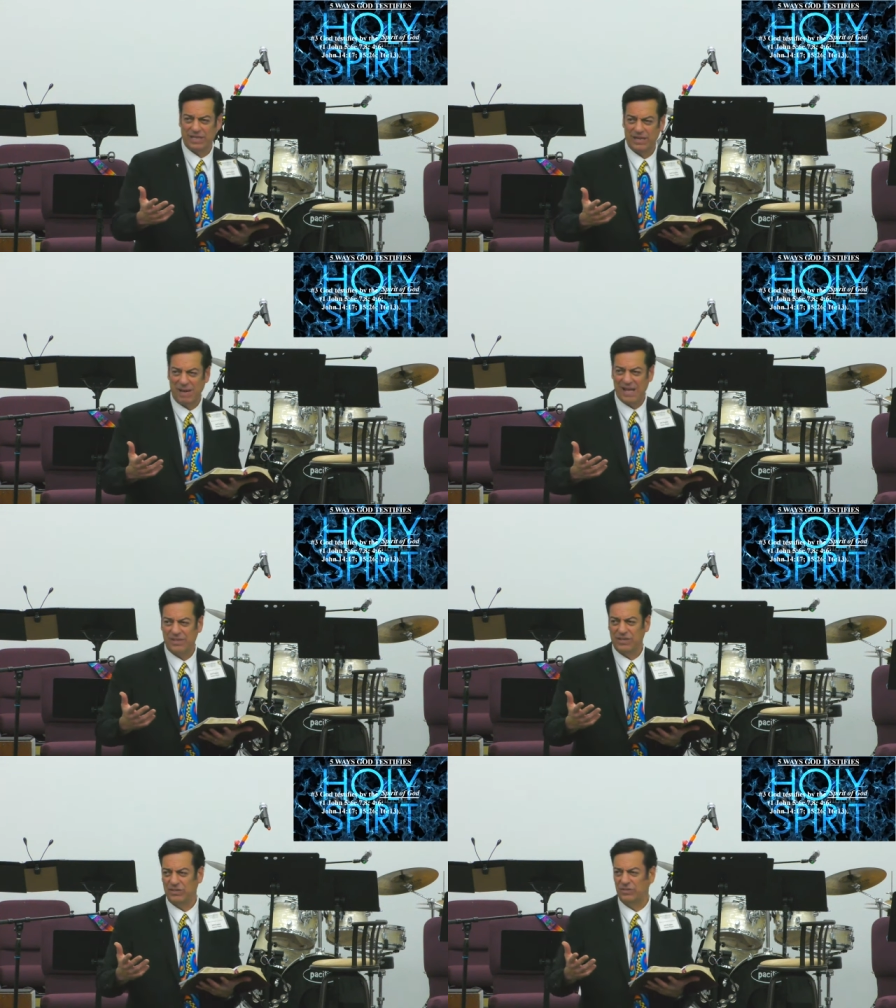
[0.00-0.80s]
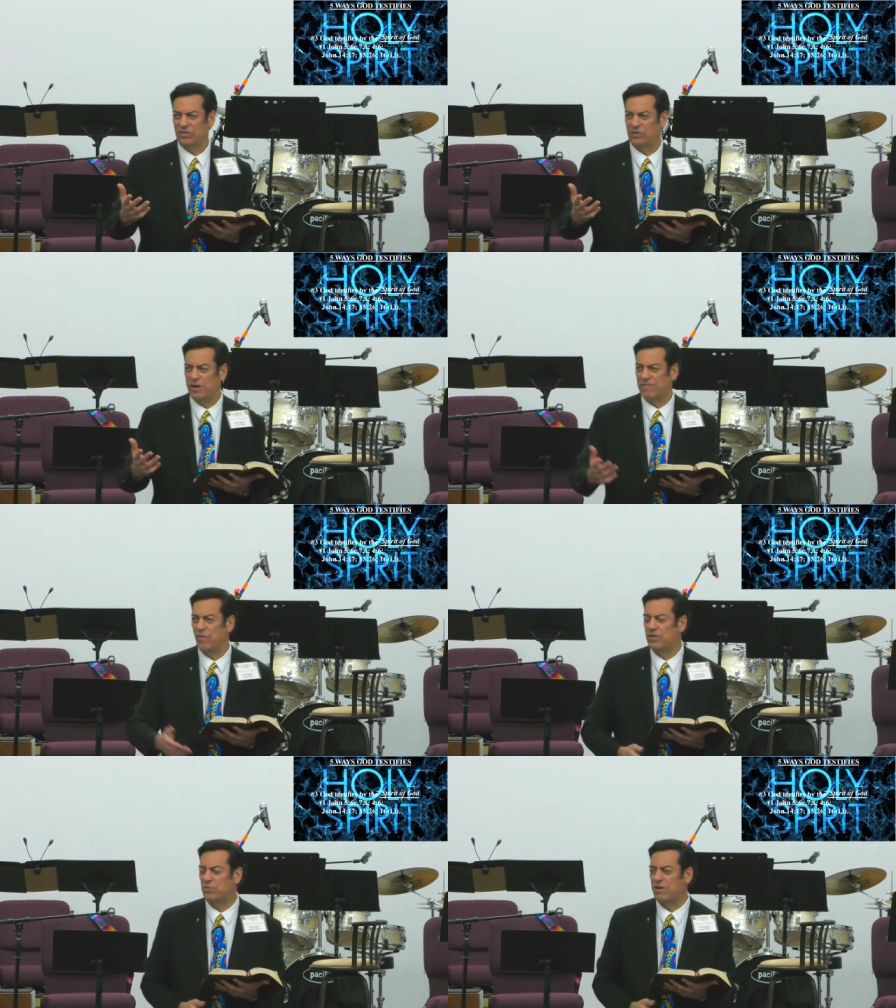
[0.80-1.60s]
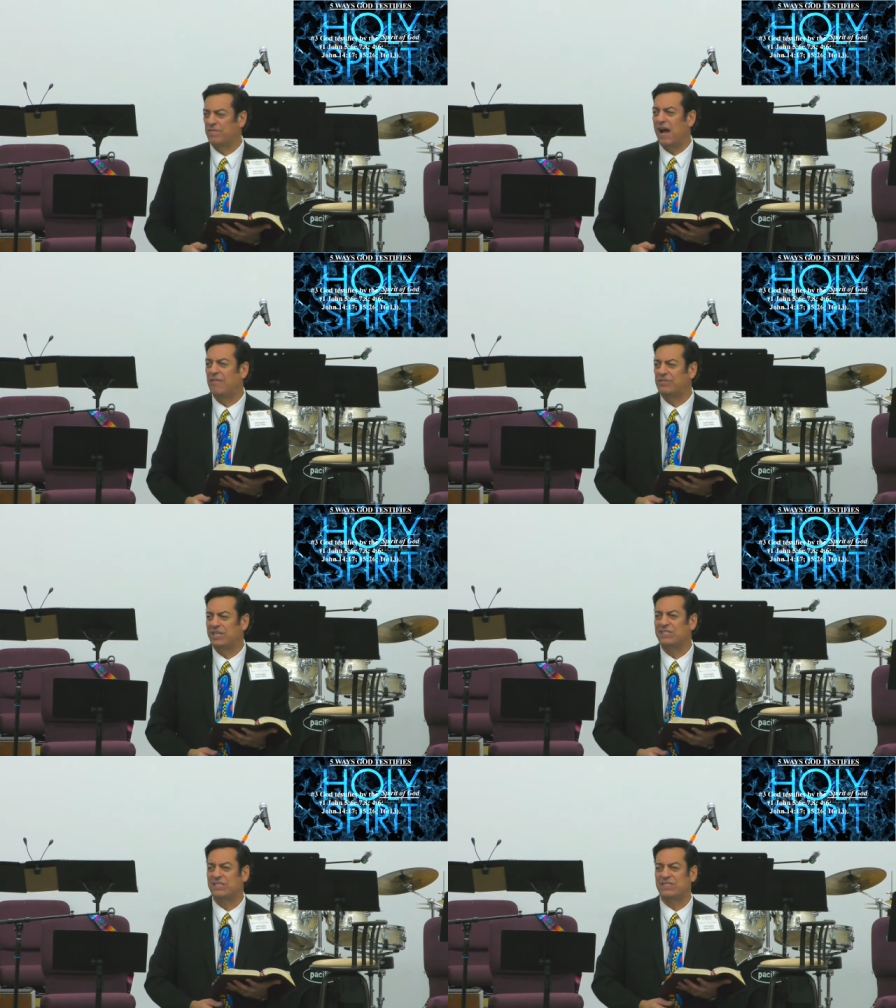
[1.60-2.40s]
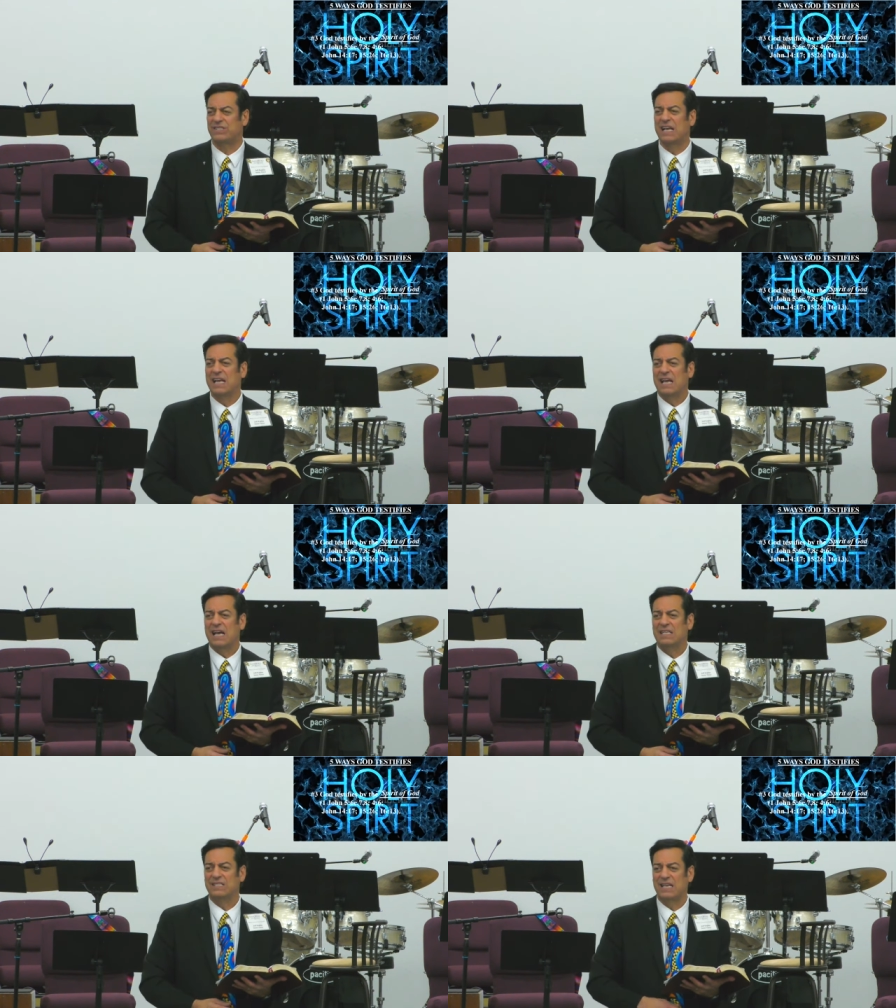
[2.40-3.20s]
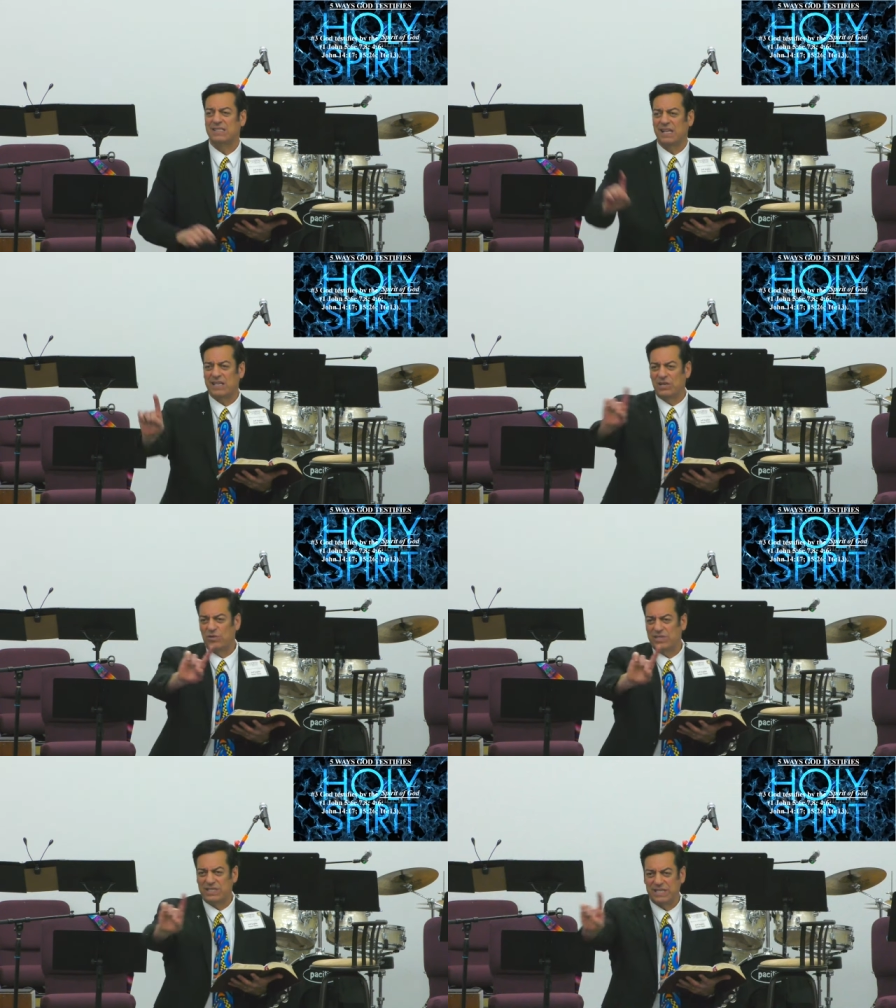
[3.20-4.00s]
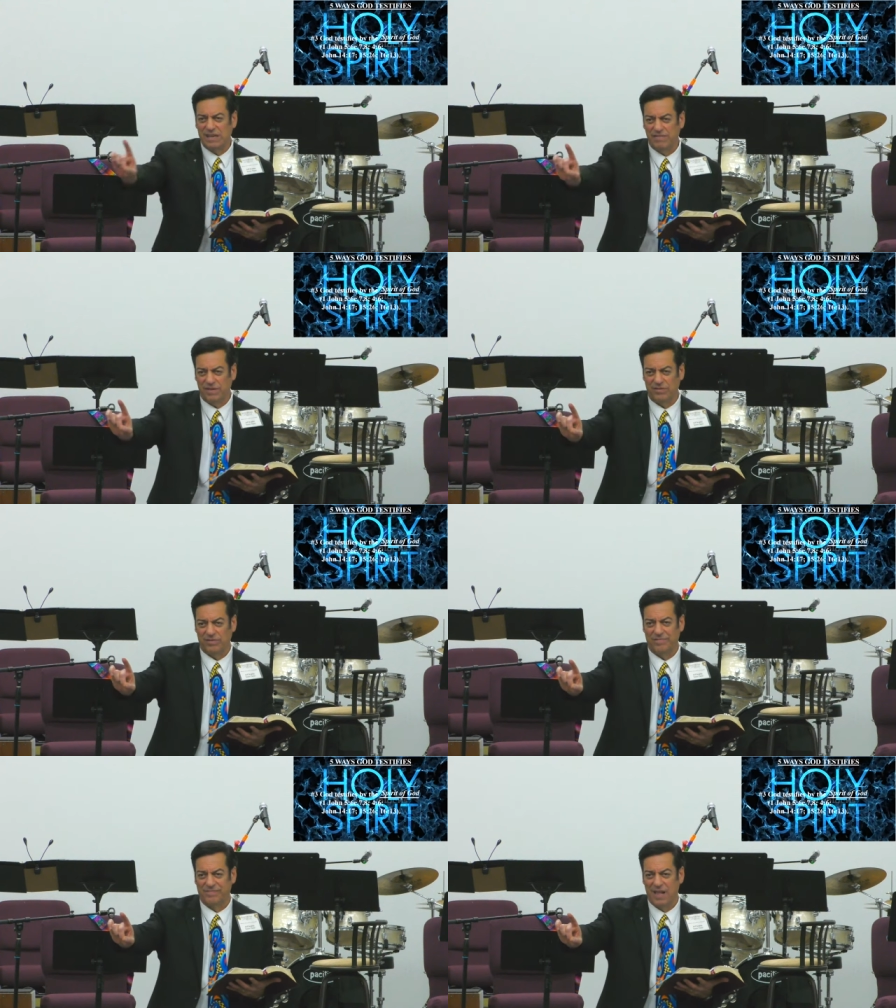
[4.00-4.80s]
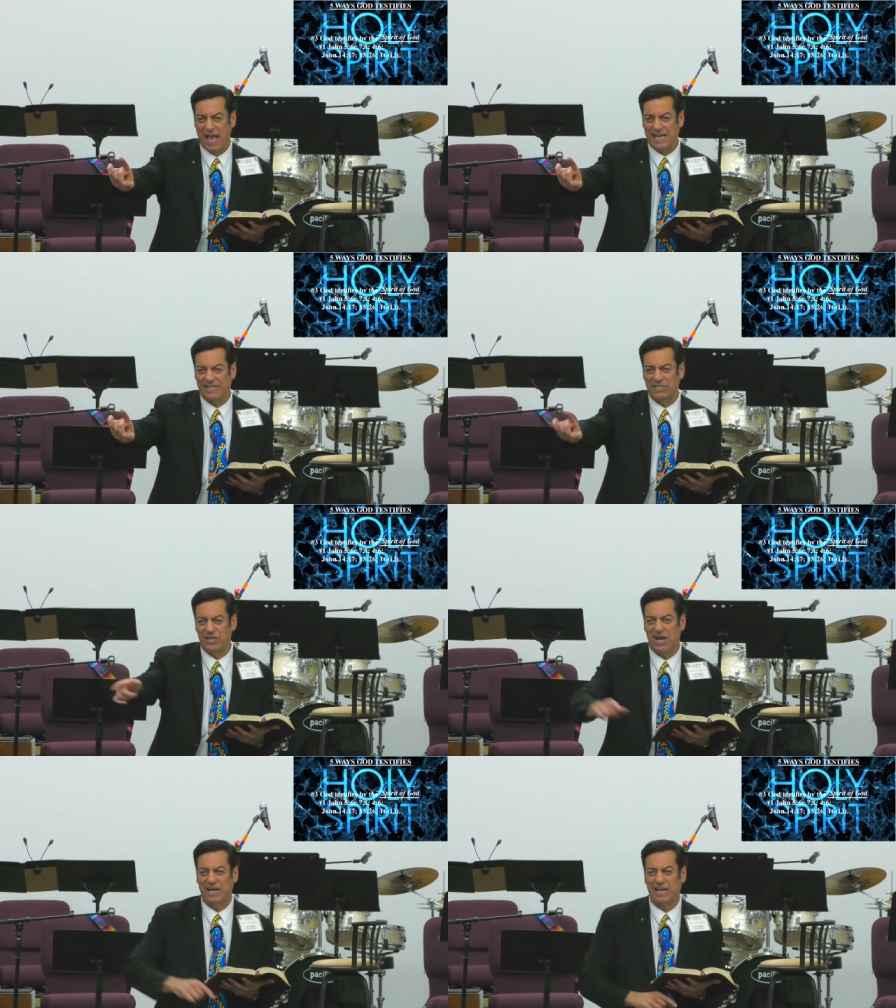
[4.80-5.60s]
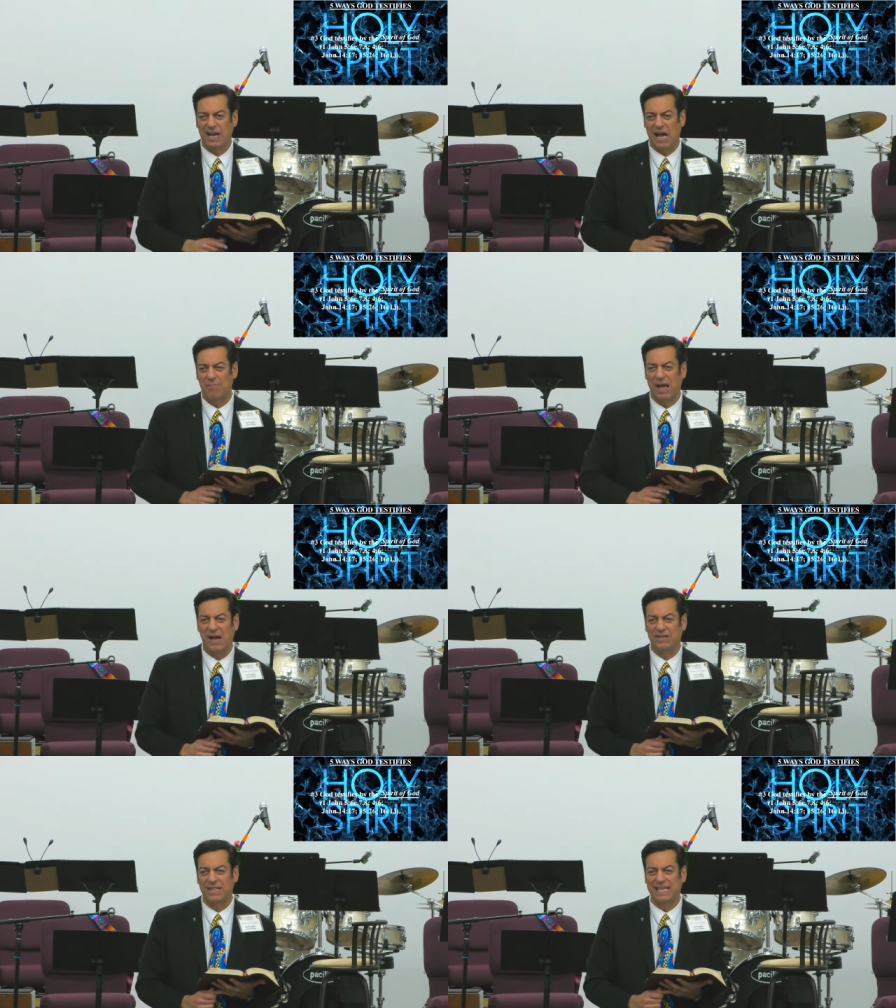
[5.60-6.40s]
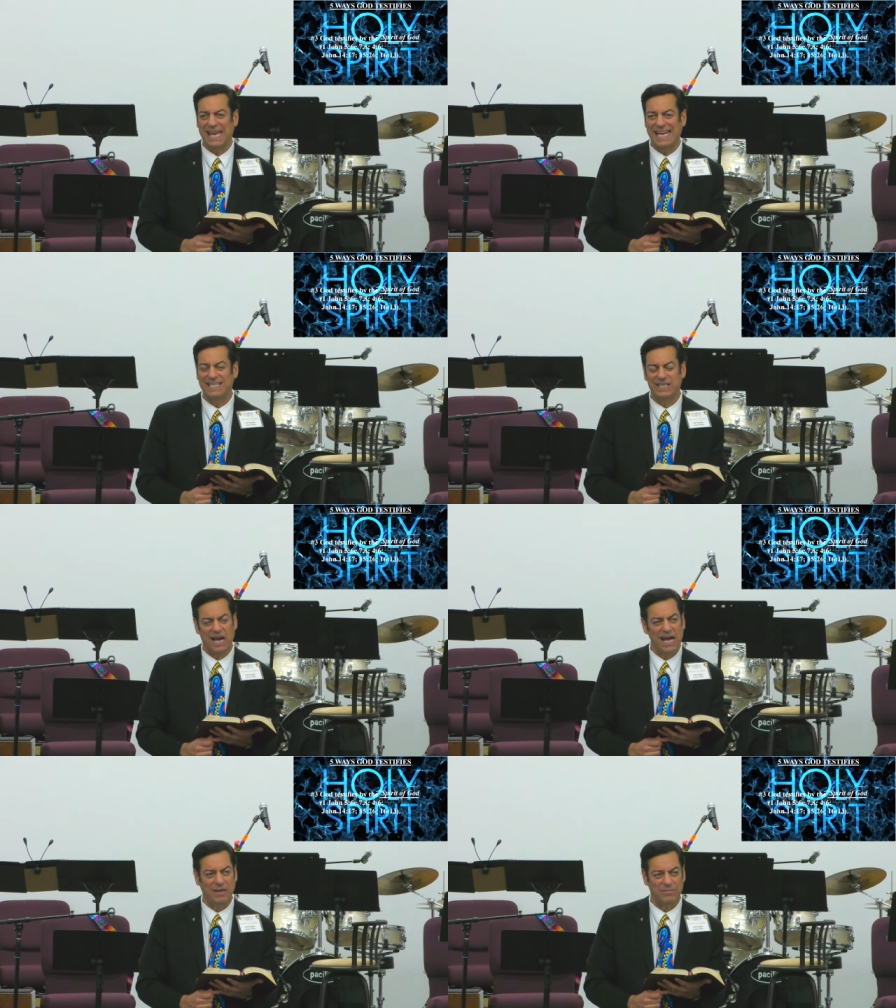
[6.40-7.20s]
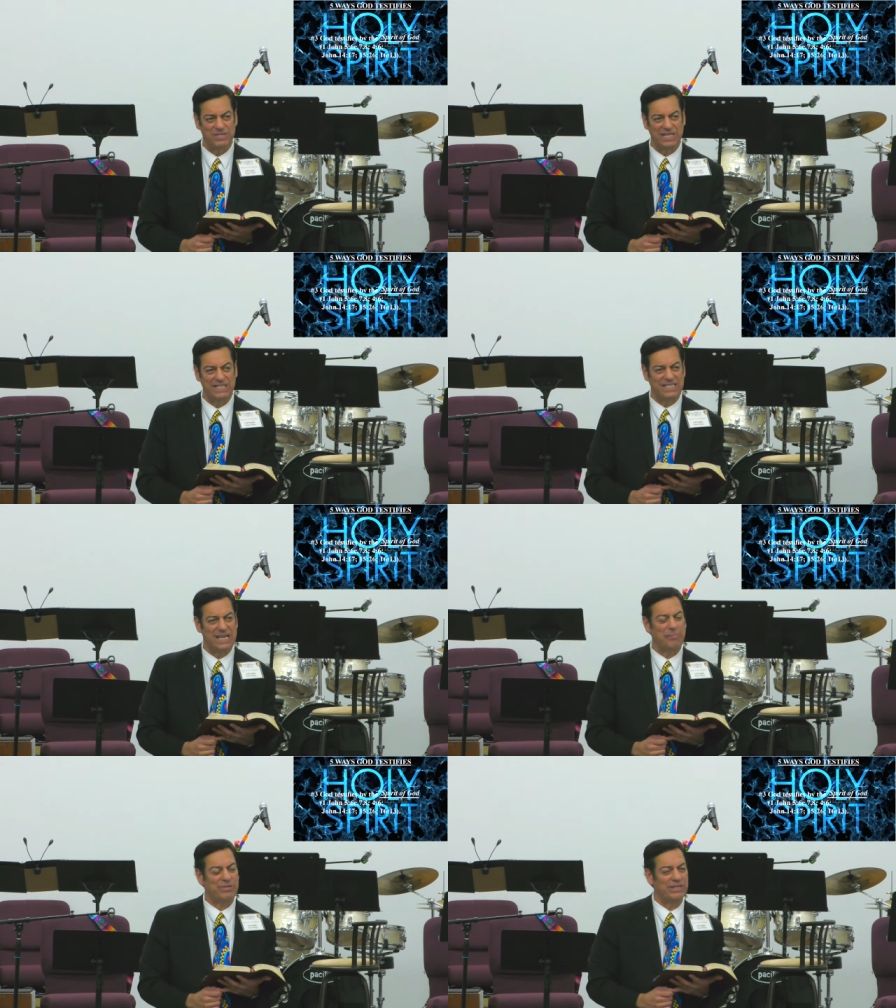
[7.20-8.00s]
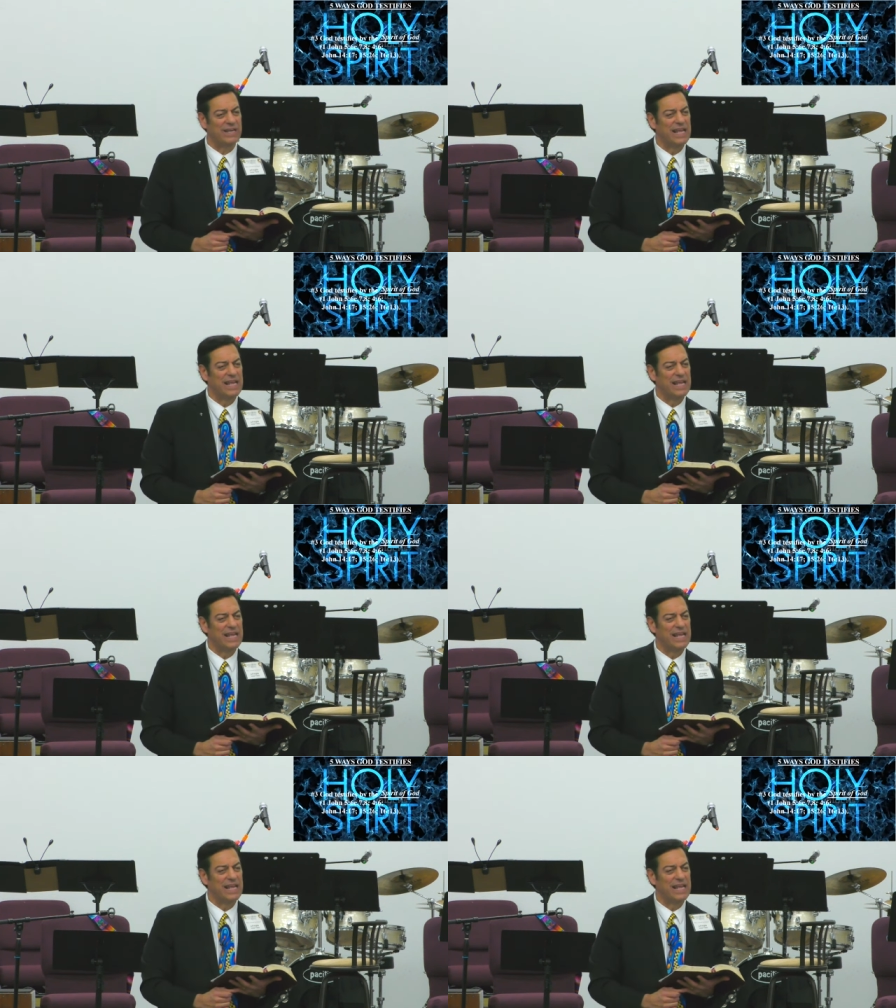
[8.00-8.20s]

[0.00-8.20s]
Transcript: In Matthew 24 and 25, Jesus says, "Let no one deceive you," as he's talking about the end times. And deception